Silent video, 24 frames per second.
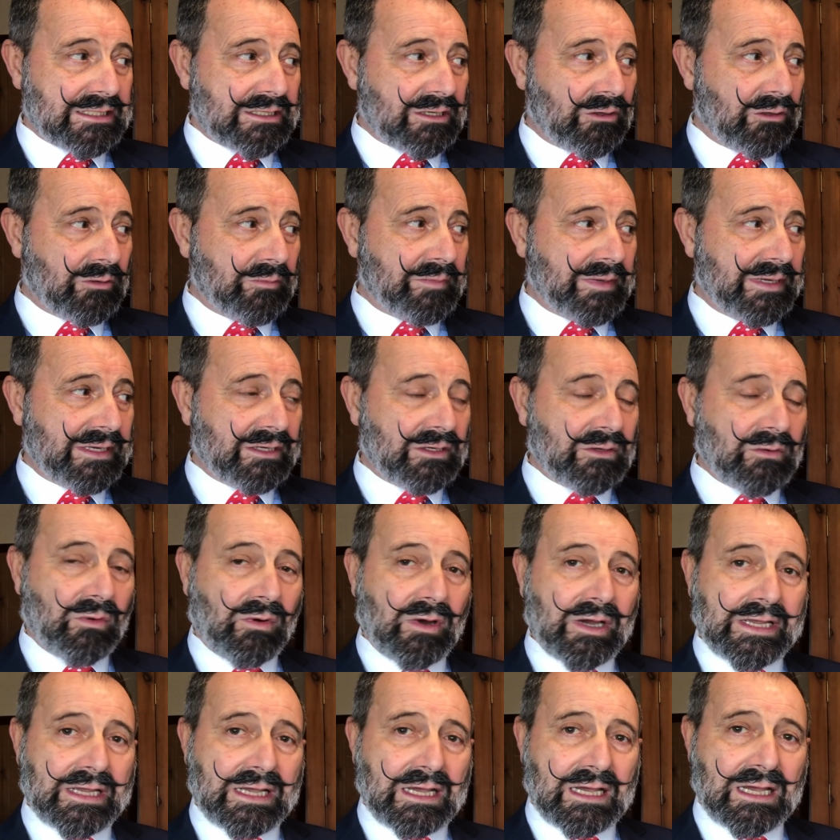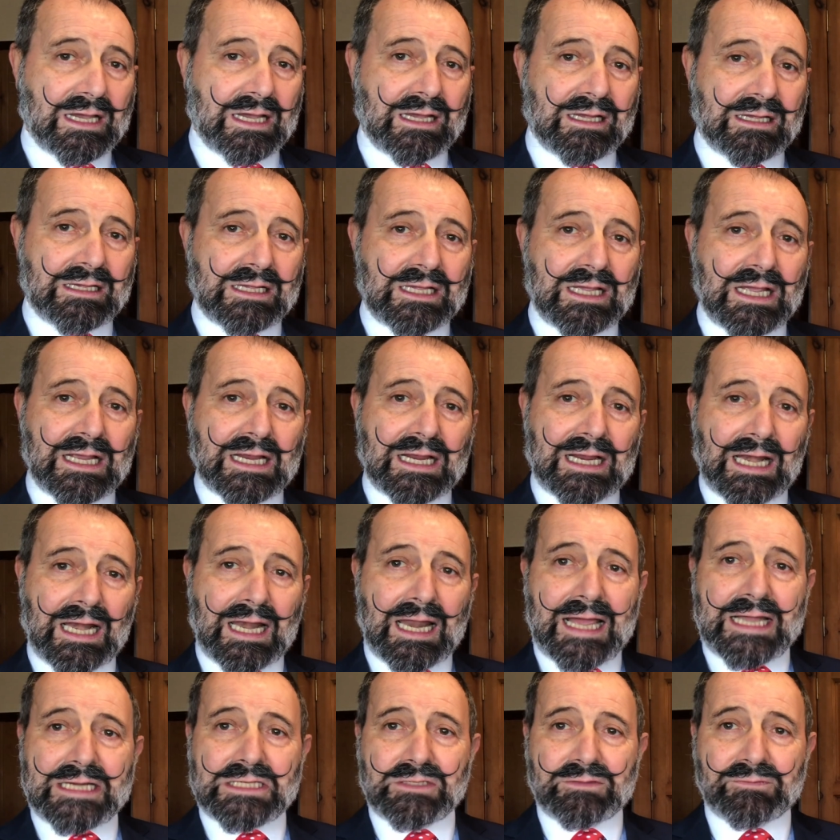It will be quite a
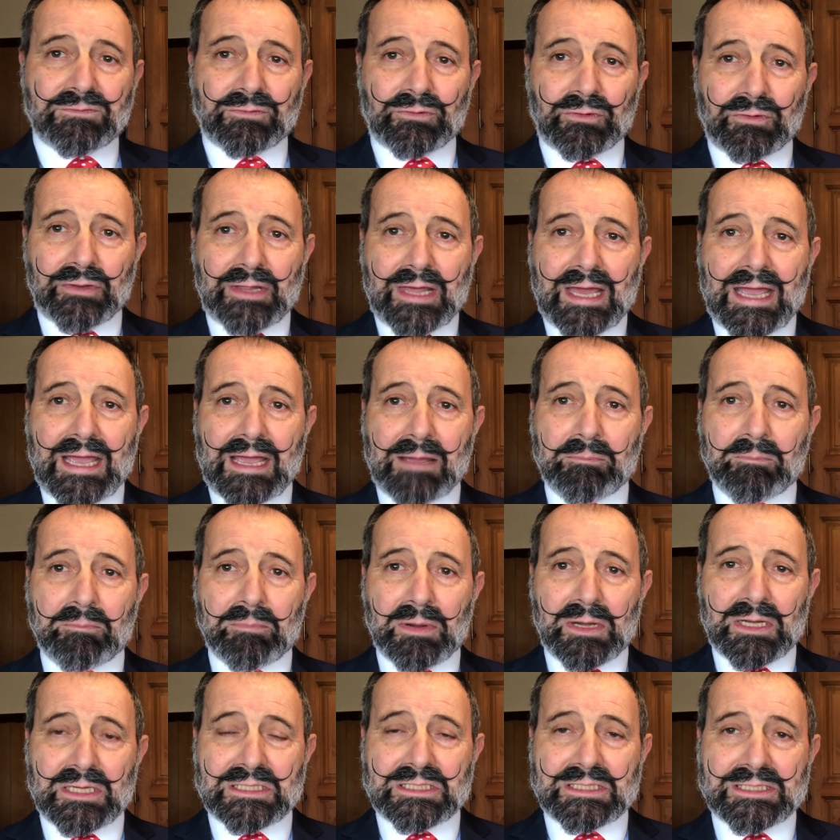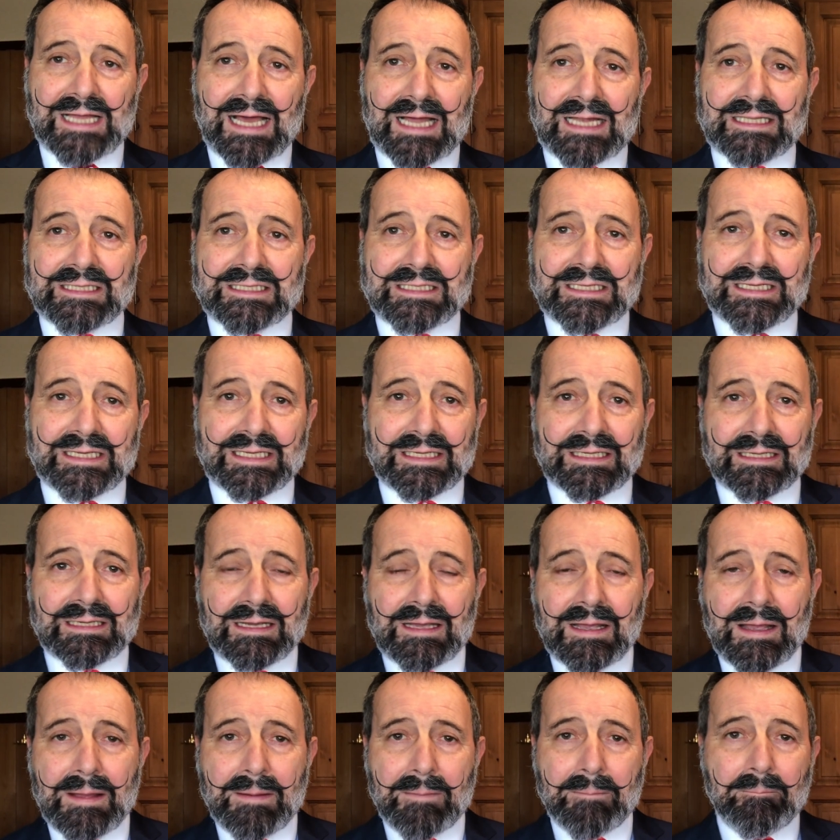clash for their personality.
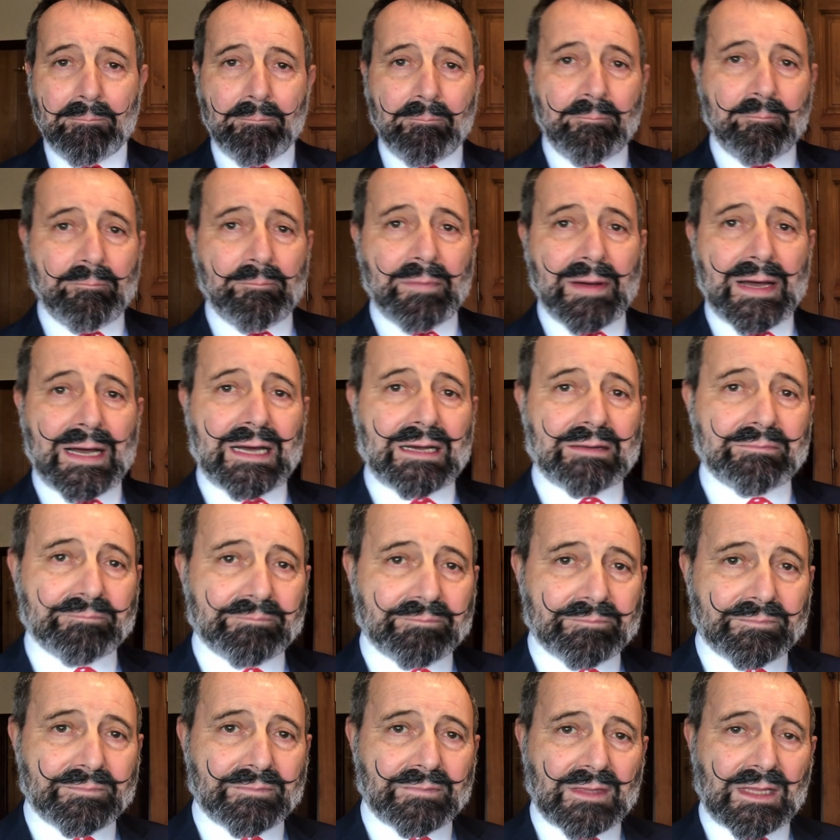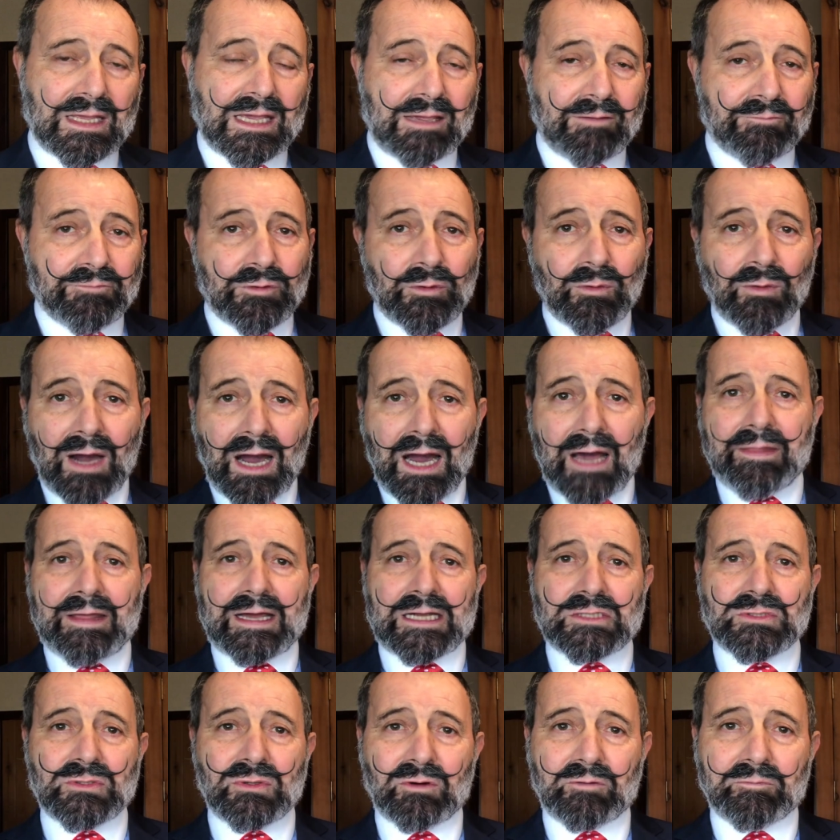But if you are
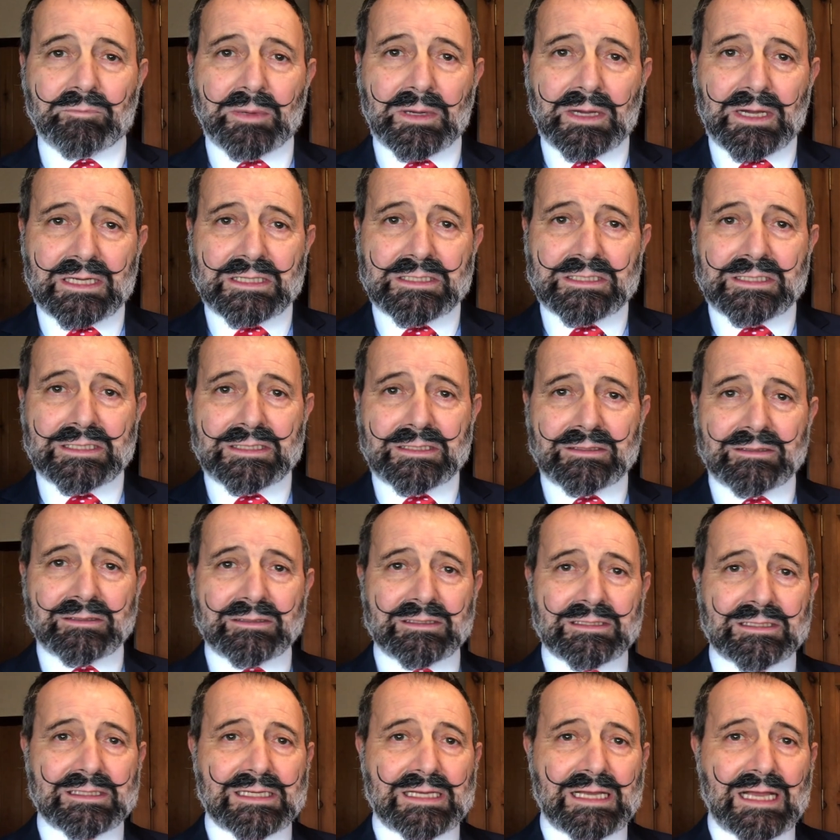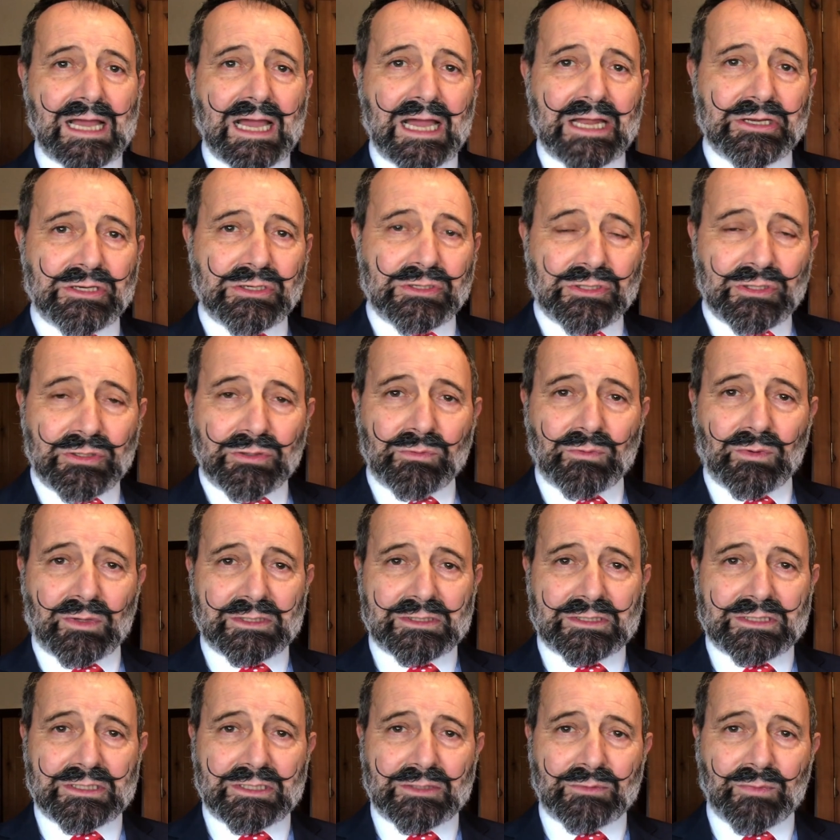that sort of person and you do
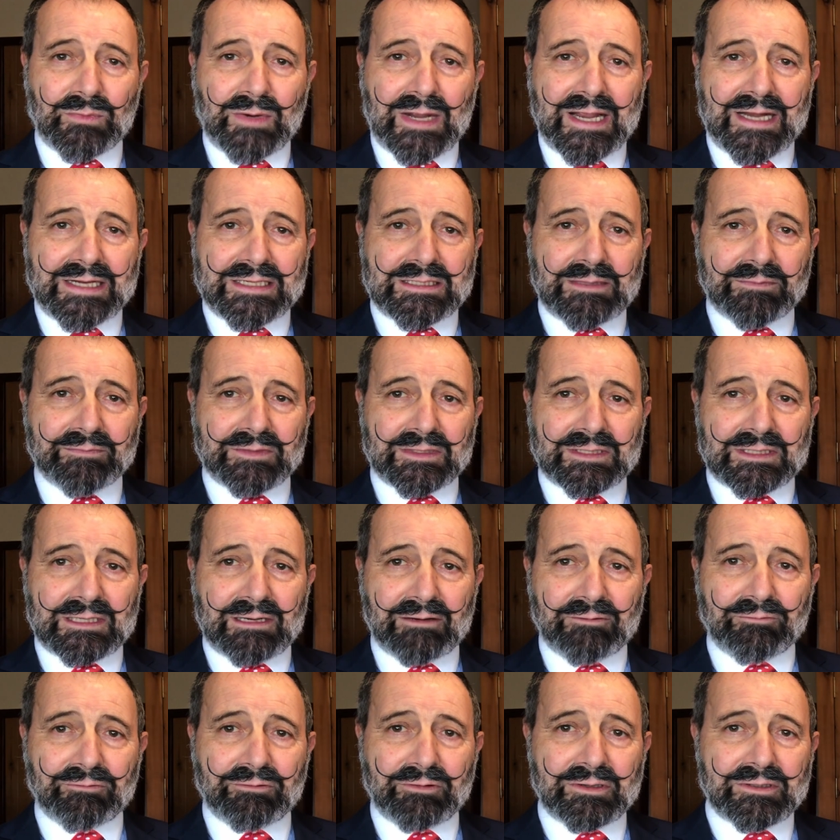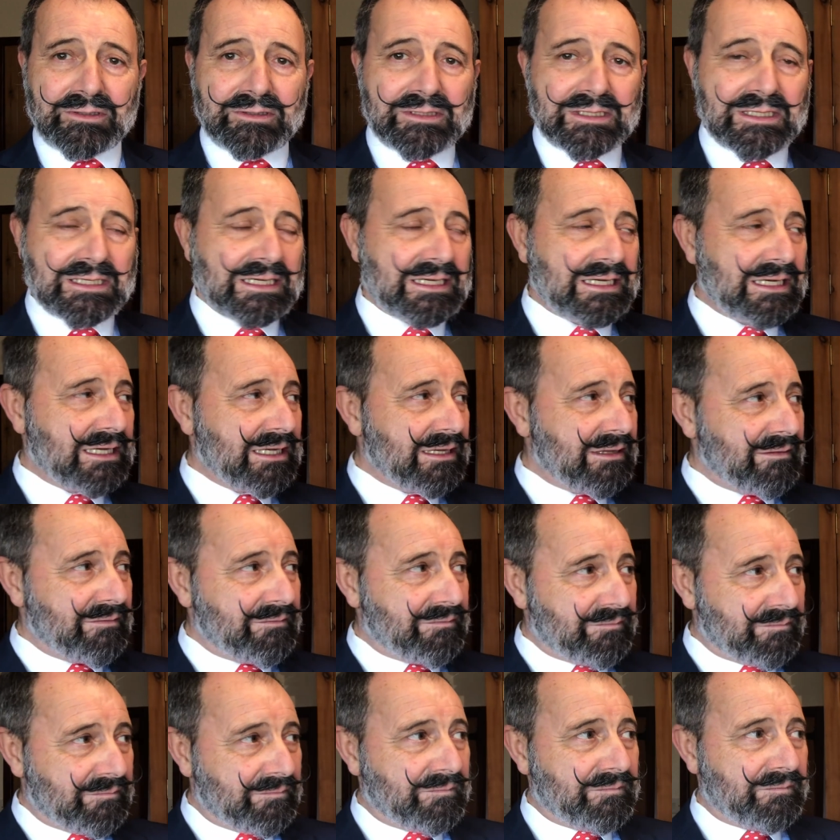want to wear something different,
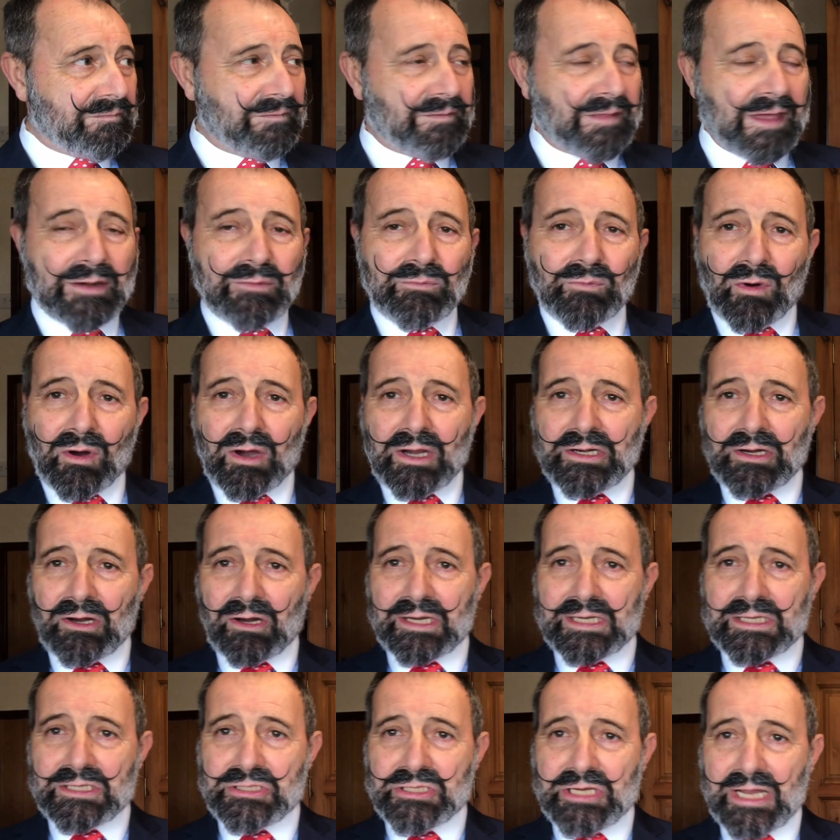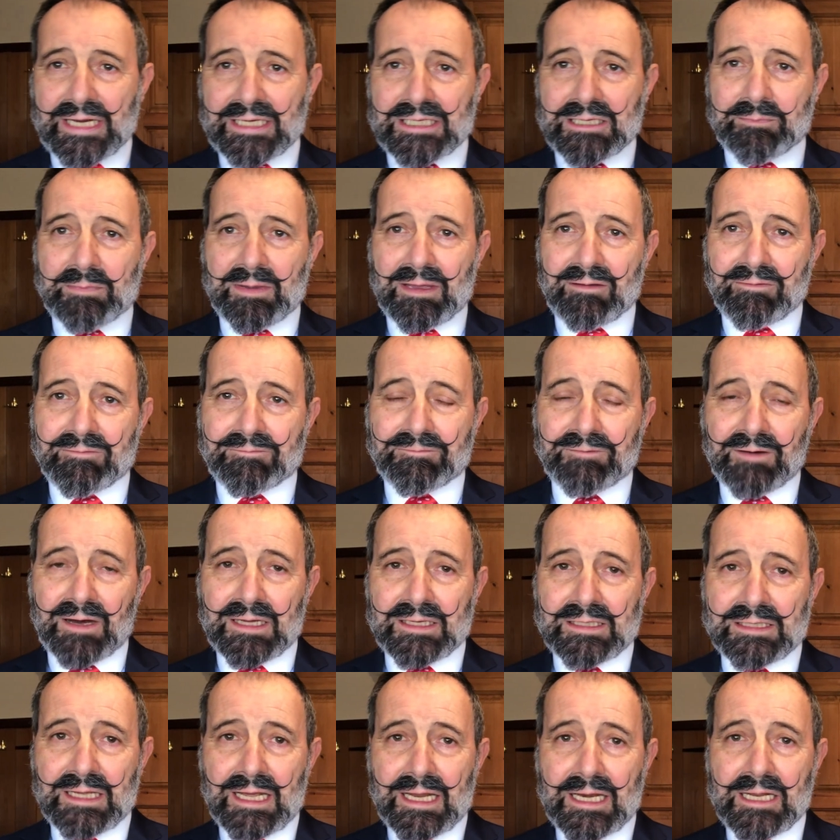then why not inject a bit of
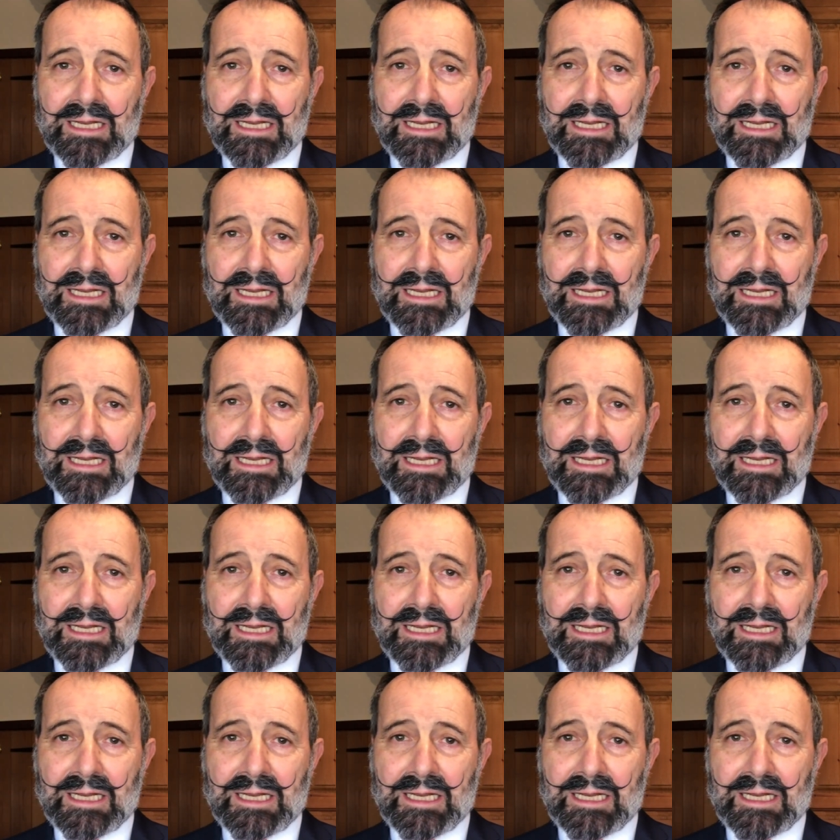fun and